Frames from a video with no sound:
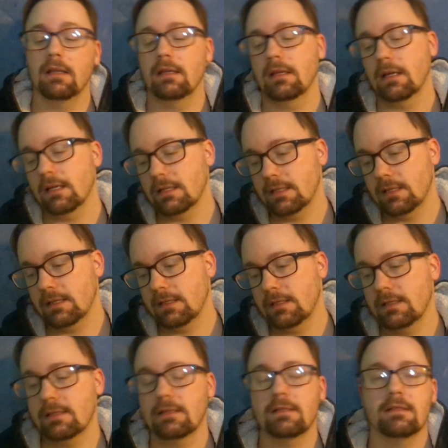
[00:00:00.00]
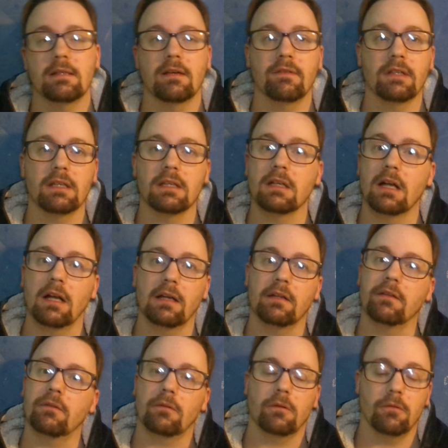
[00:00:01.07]
1979,
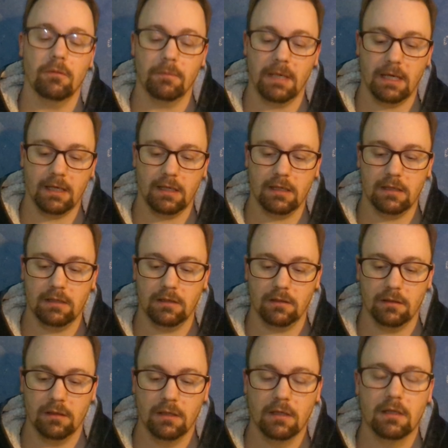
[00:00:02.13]
so going back a year.